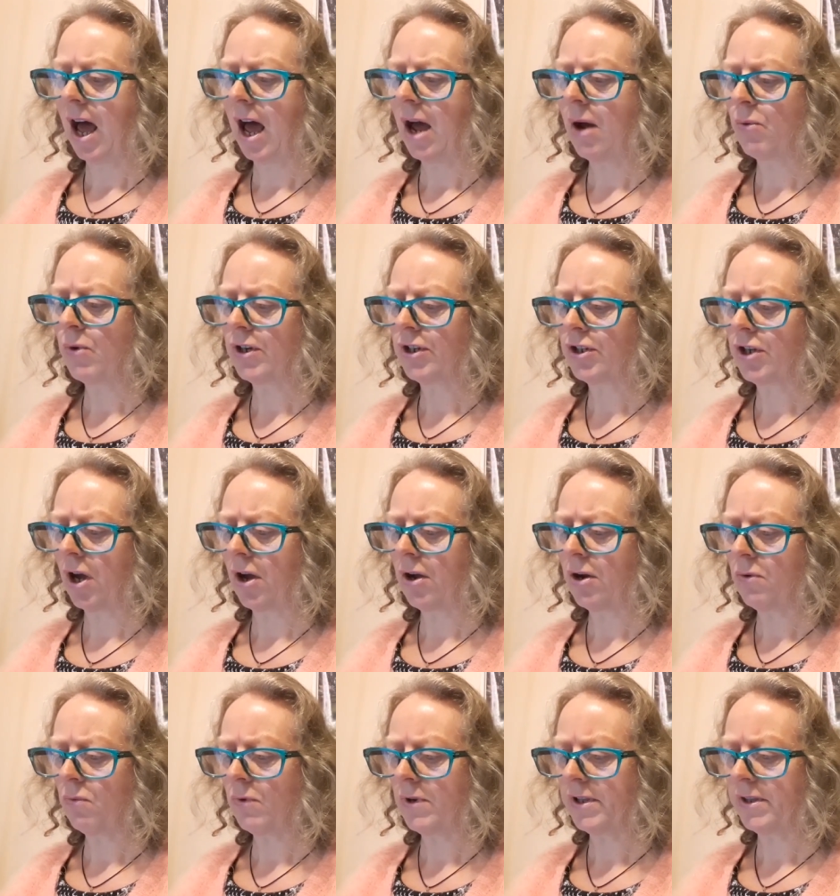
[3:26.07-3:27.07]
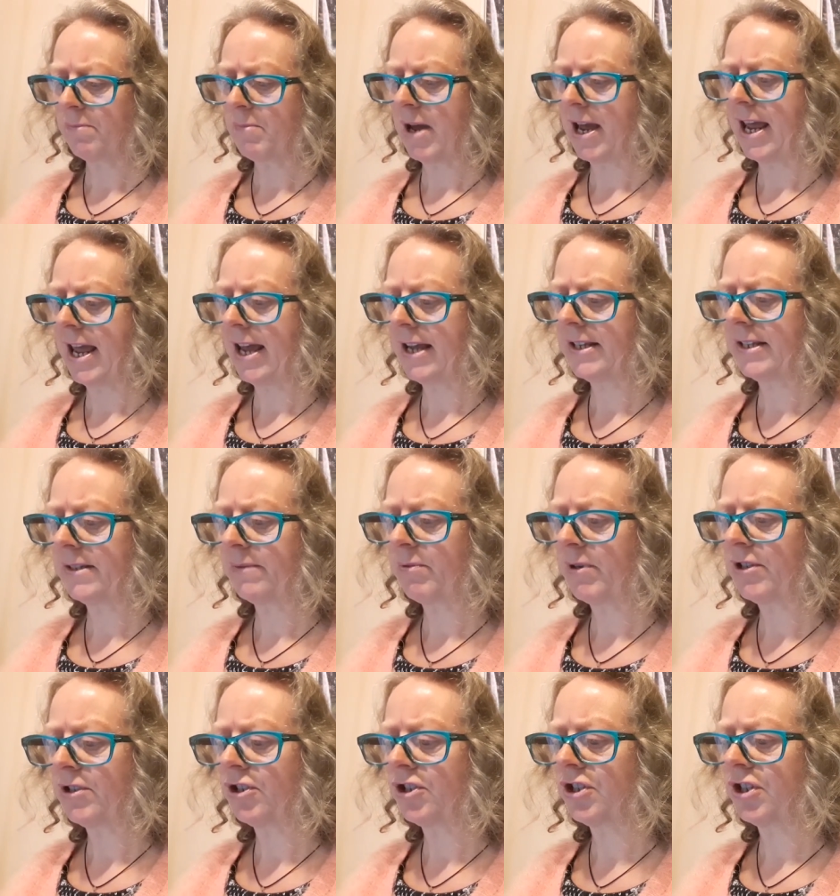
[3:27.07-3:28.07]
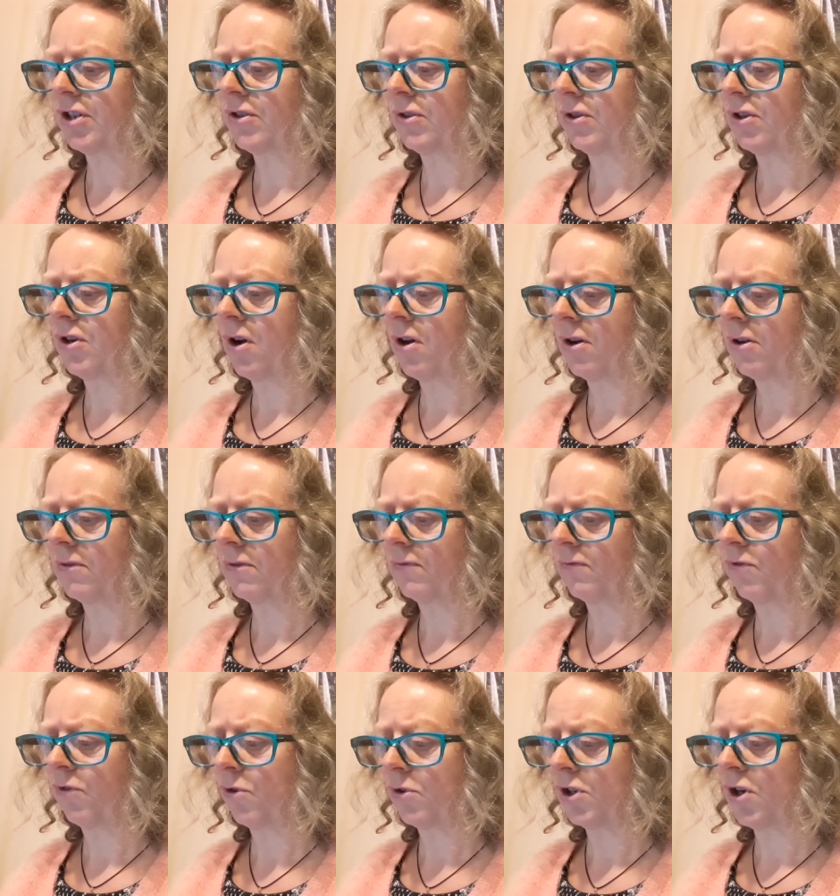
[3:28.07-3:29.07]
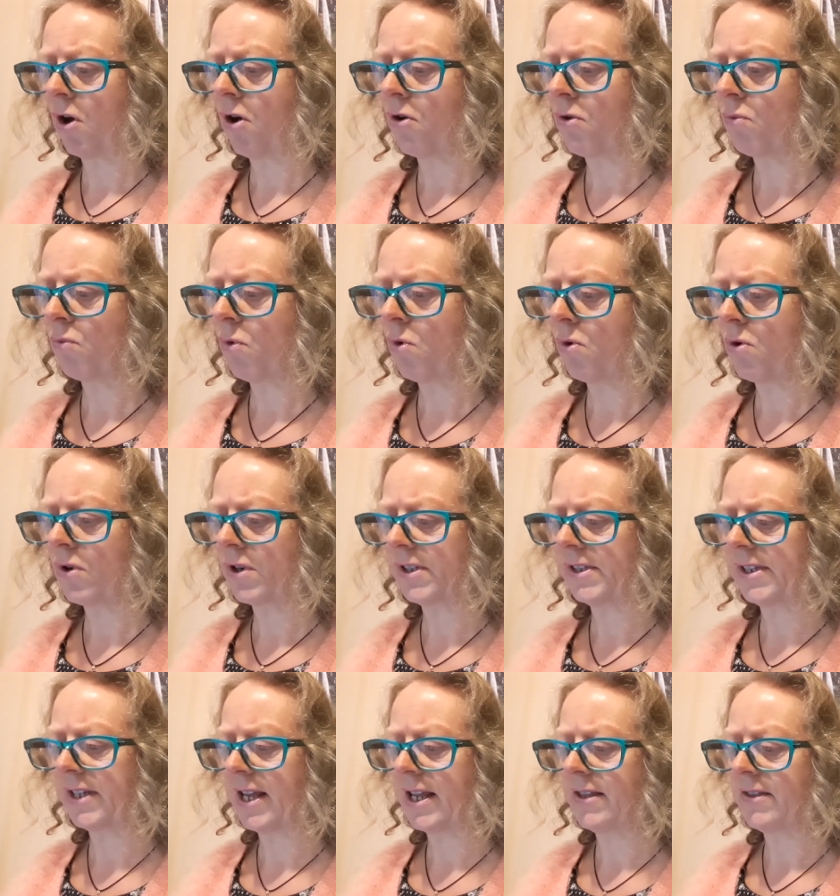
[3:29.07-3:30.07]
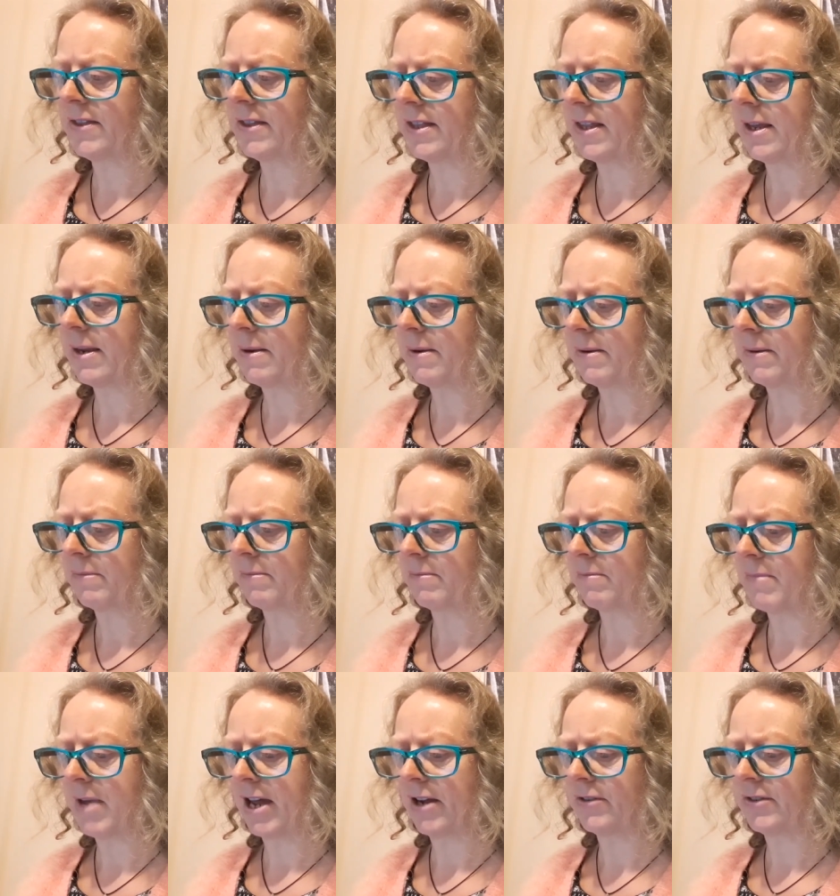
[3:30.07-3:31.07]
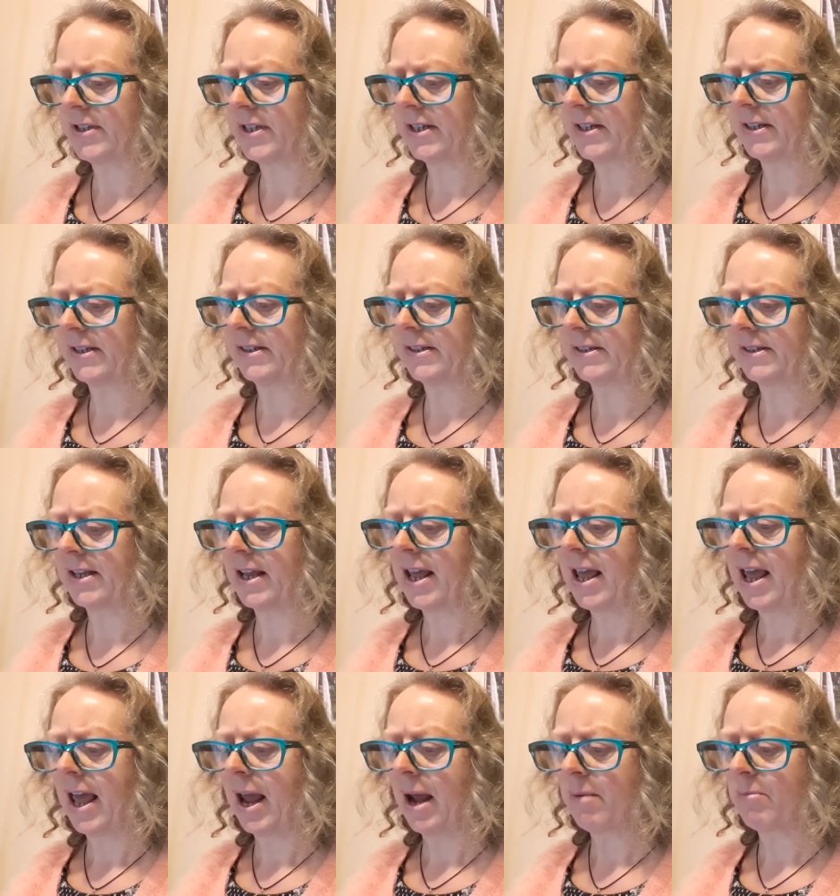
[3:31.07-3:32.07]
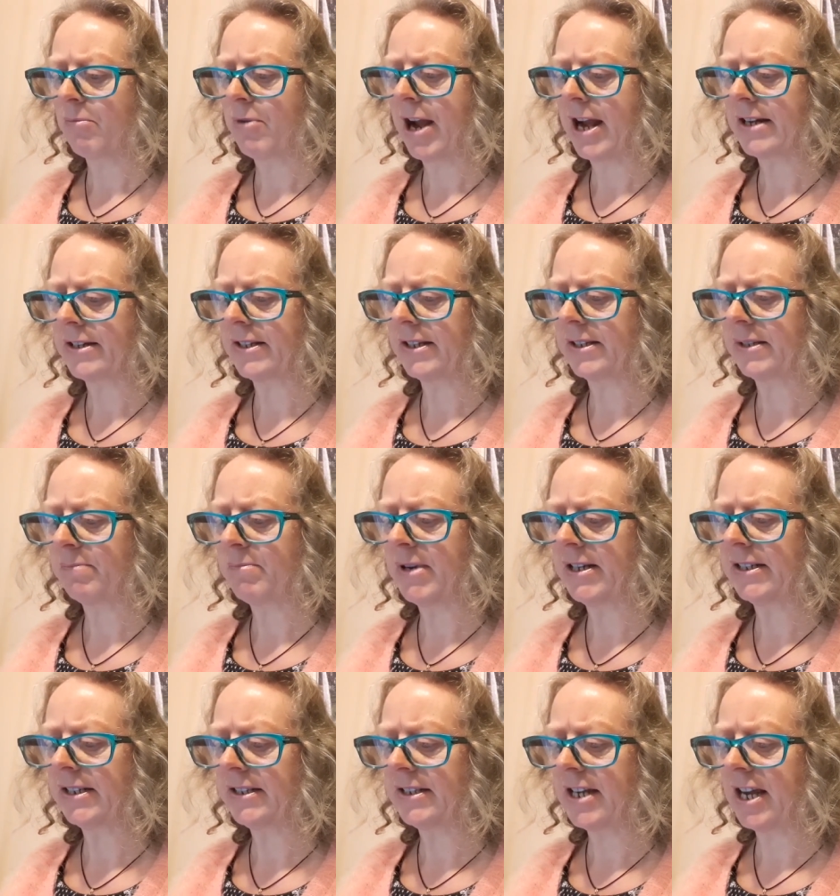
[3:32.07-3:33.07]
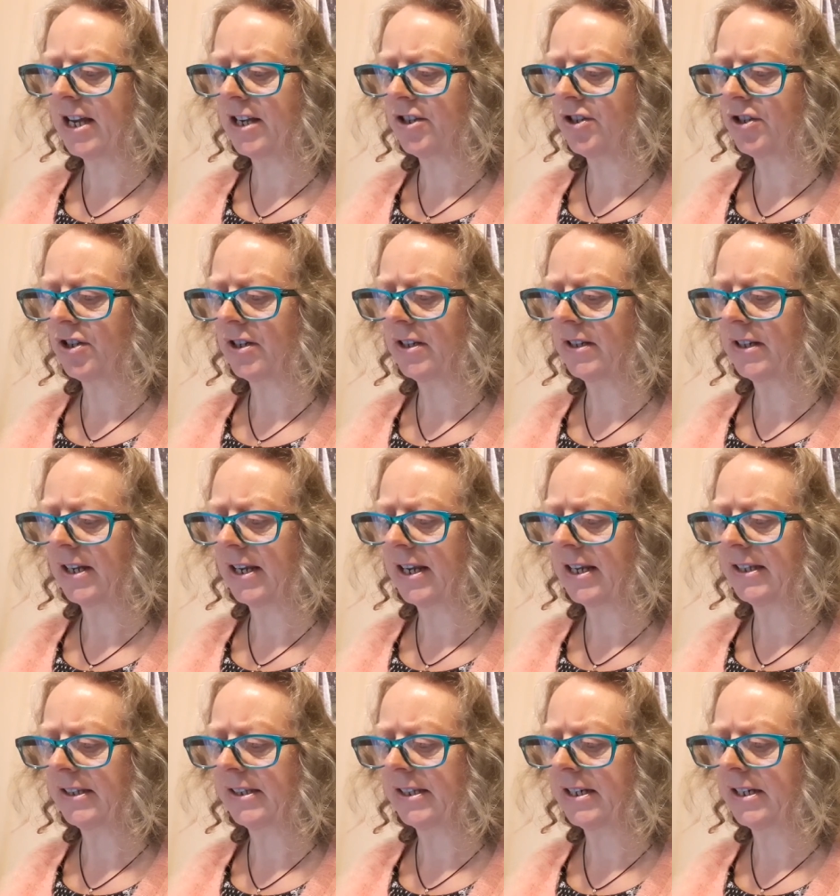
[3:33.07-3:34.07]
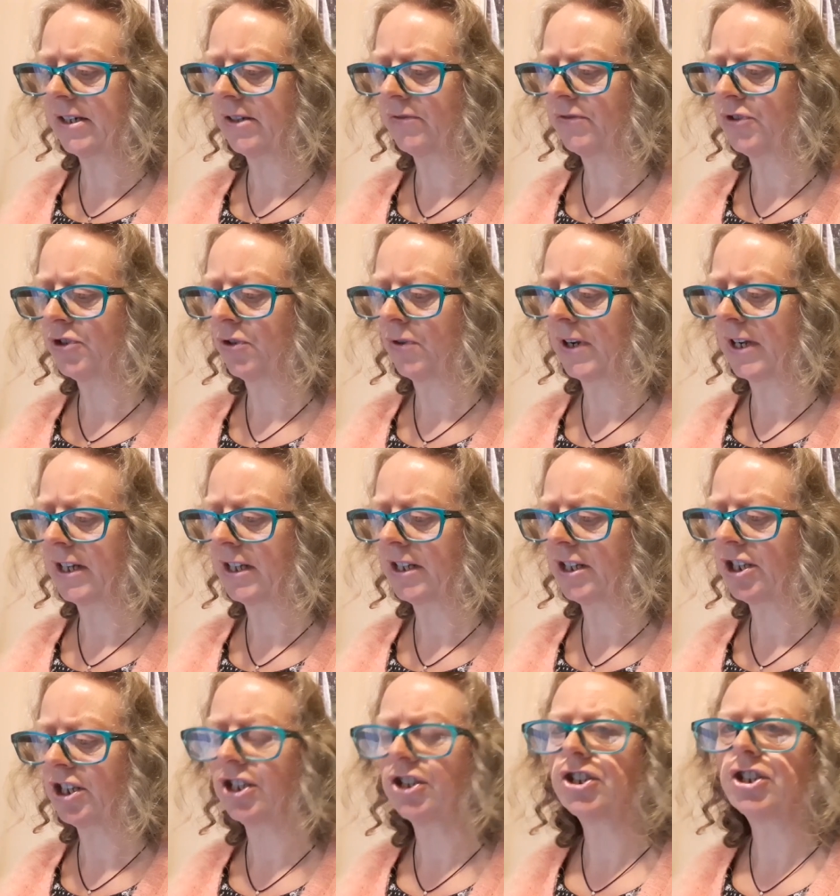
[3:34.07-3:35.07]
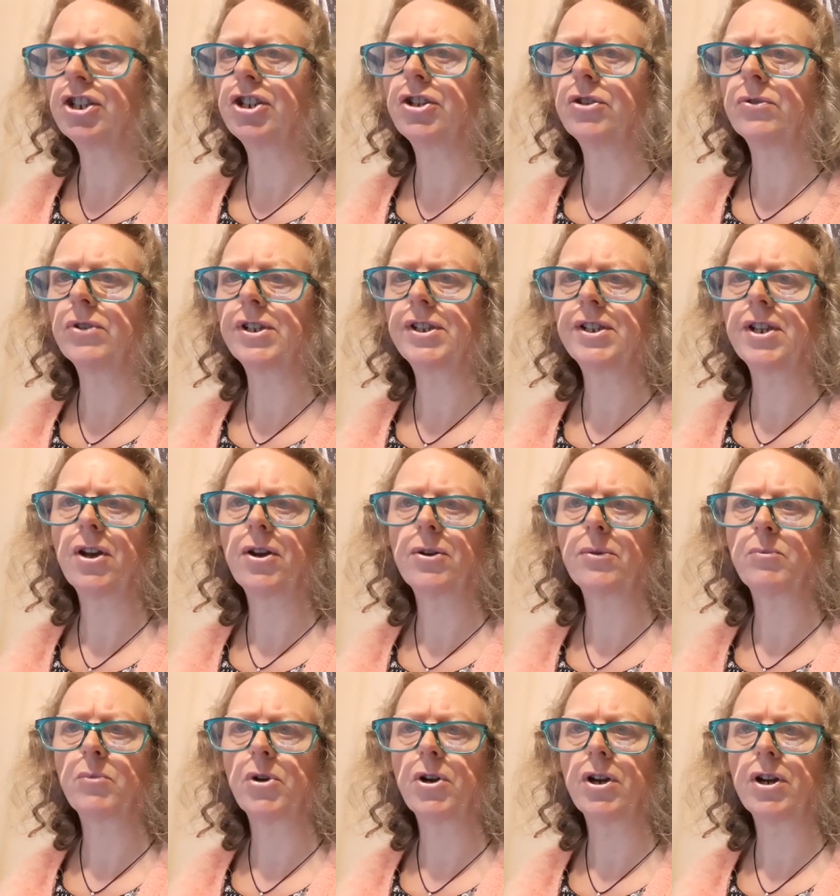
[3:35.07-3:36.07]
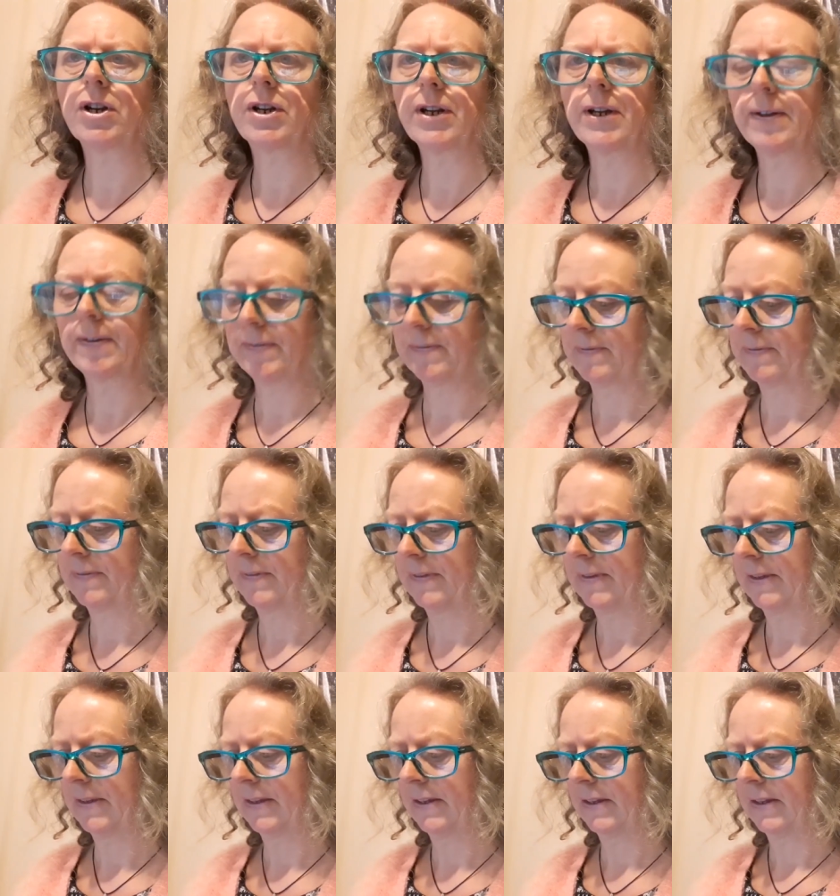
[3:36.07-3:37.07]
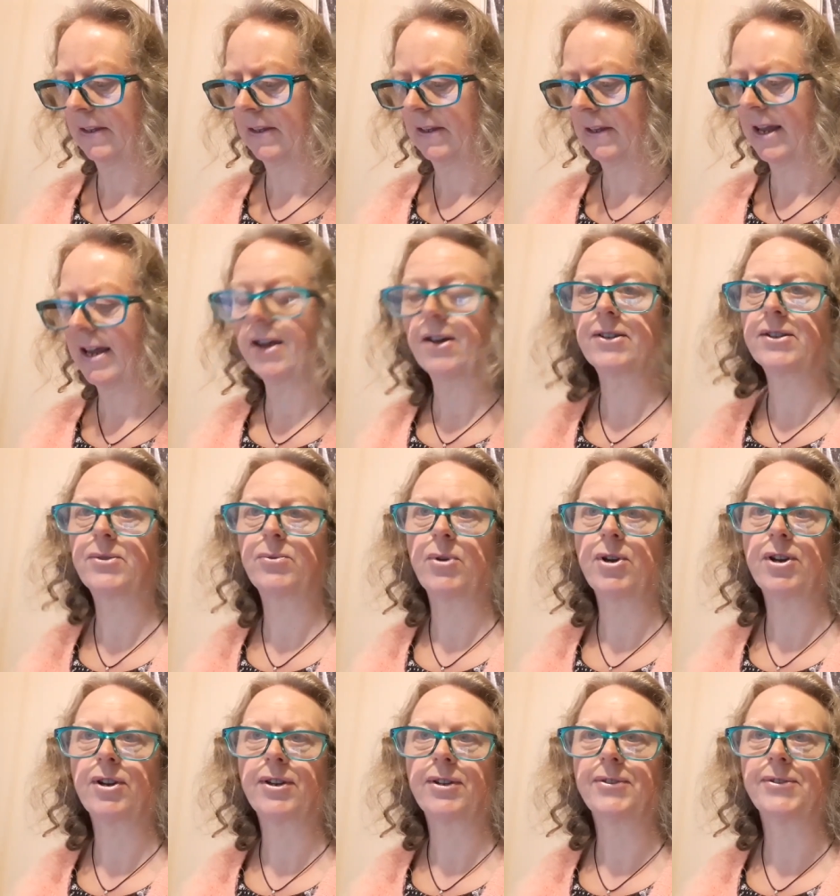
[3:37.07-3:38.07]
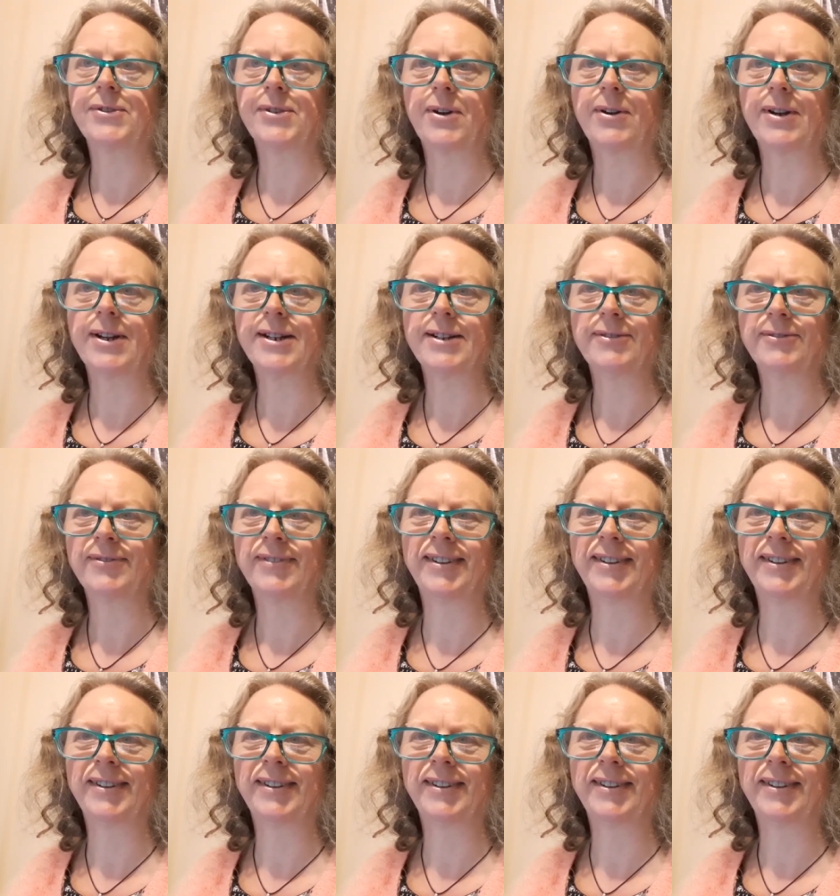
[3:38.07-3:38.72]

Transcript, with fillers: I would go with my husband to long for long walks in the mountains and practice meditation instead of doing continuous homework. Housework, sorry.